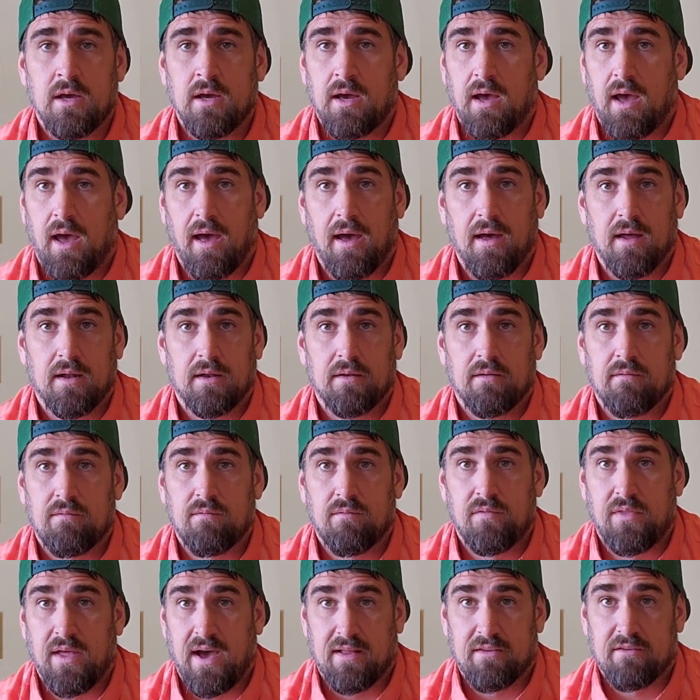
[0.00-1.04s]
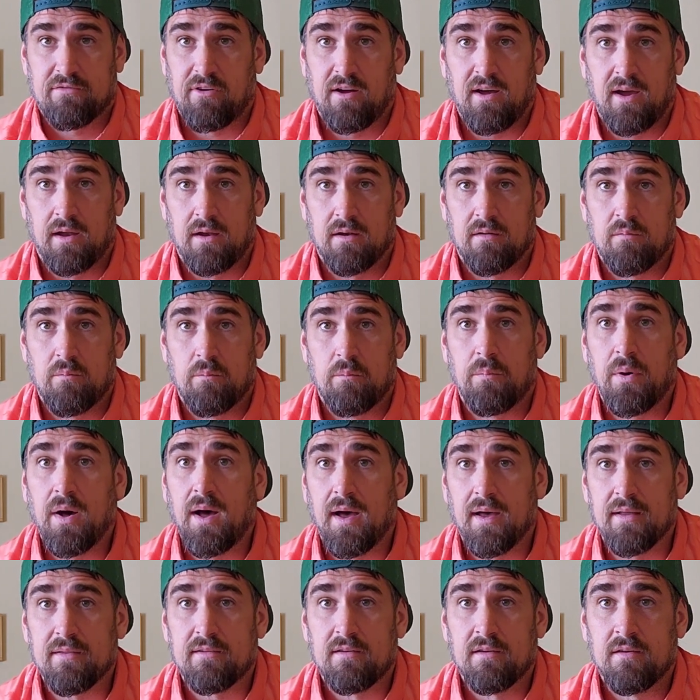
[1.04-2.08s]
and that's fine.
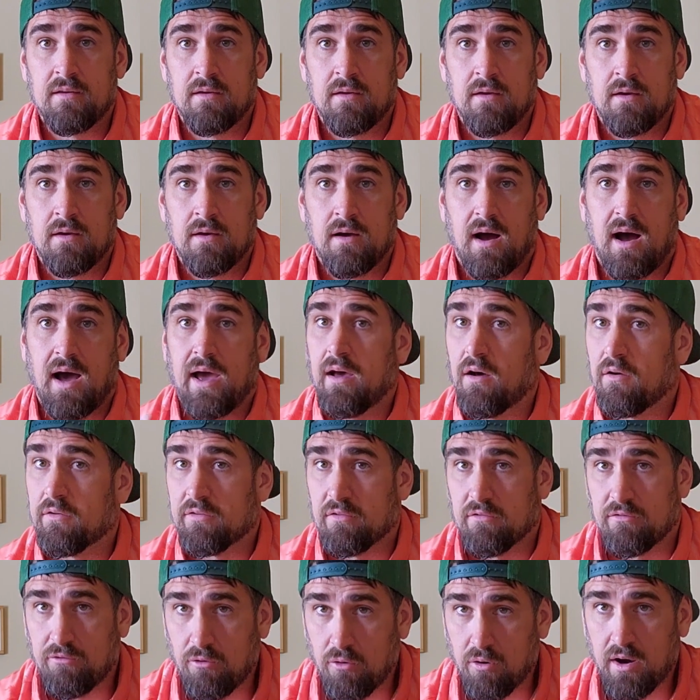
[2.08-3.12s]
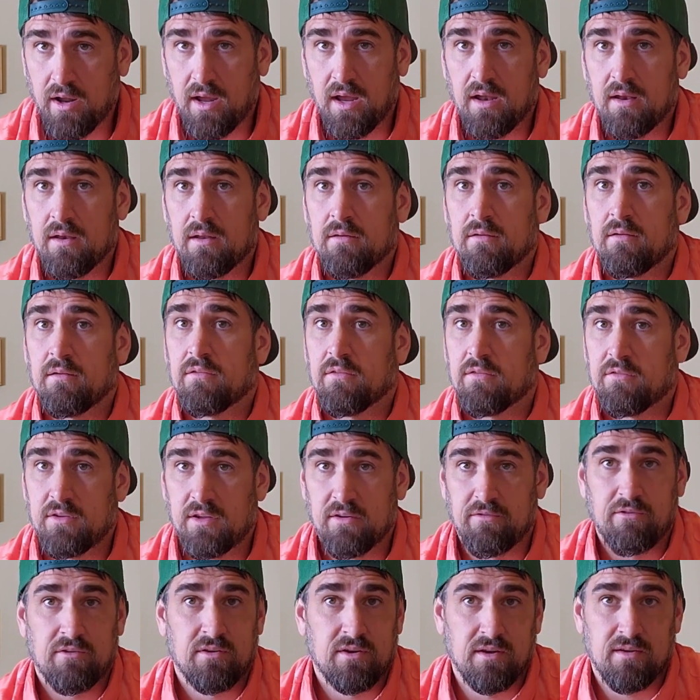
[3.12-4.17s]
But I also forehand
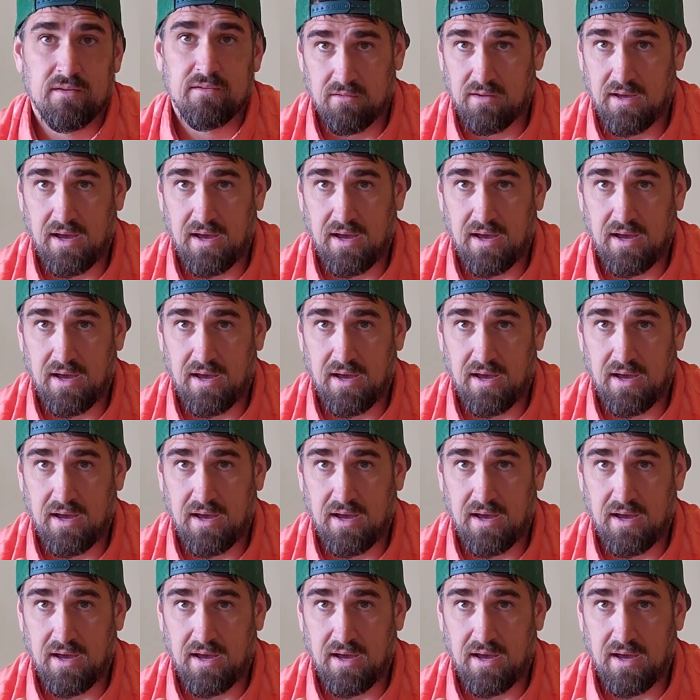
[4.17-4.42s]
different discs.